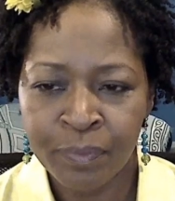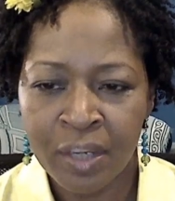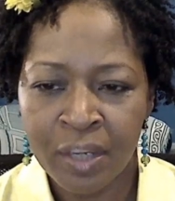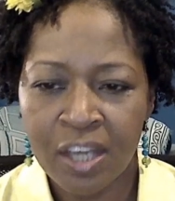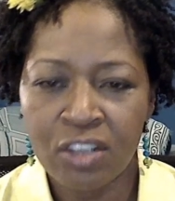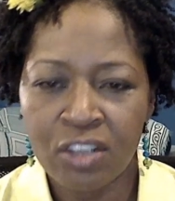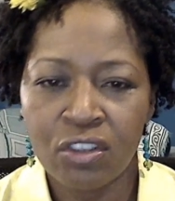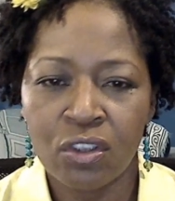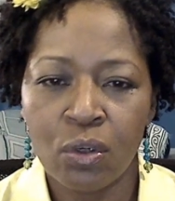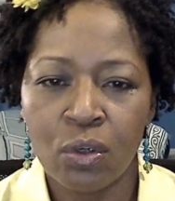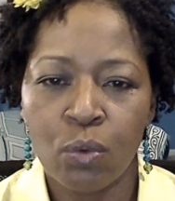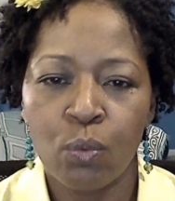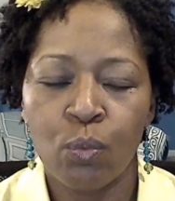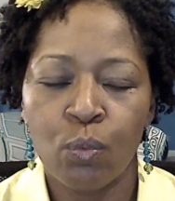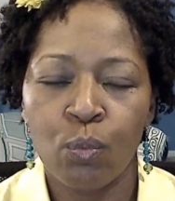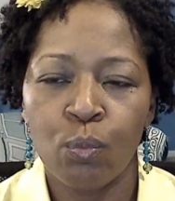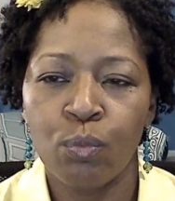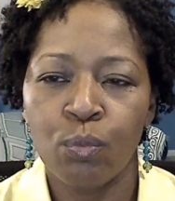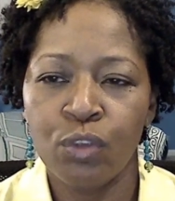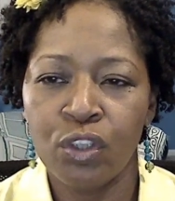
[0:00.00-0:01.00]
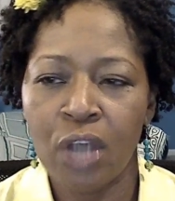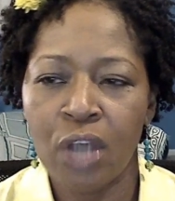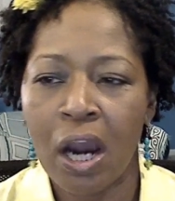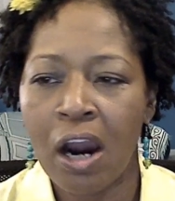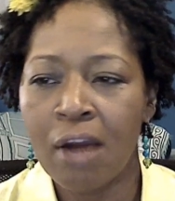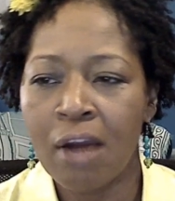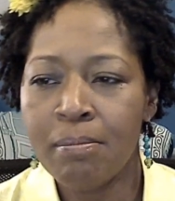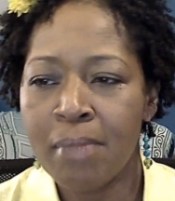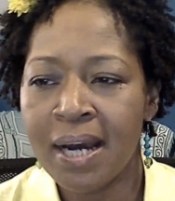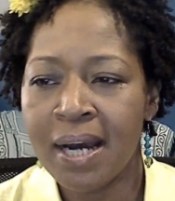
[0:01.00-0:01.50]
And so
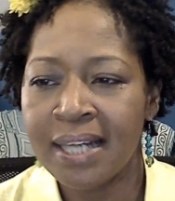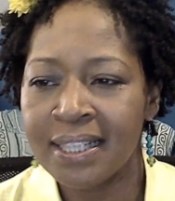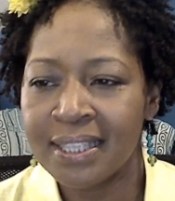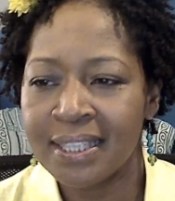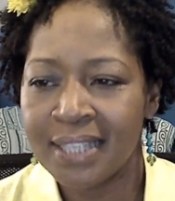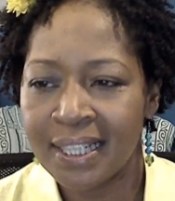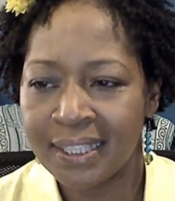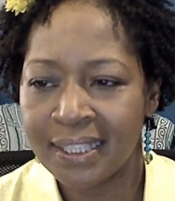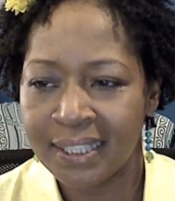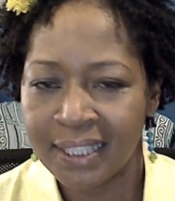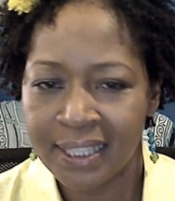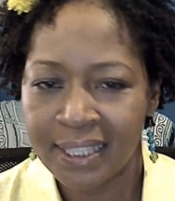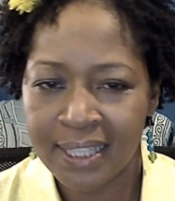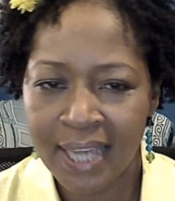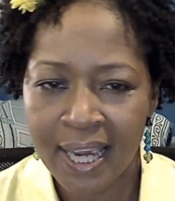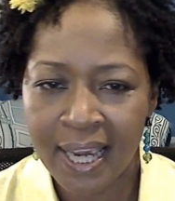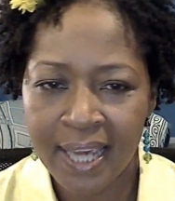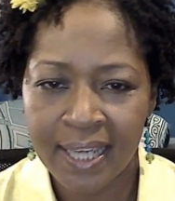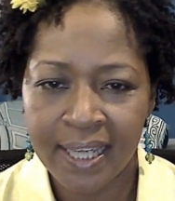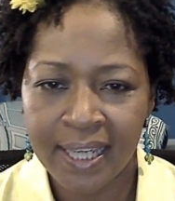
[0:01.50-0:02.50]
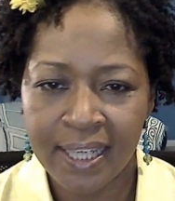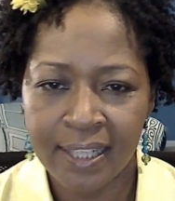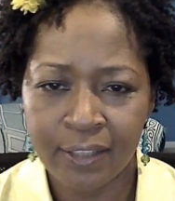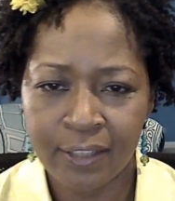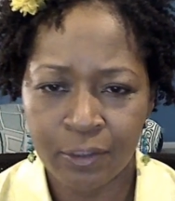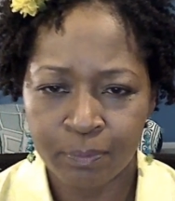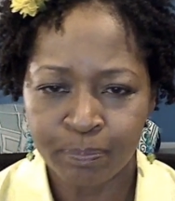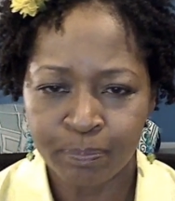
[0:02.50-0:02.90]
our mindset today is,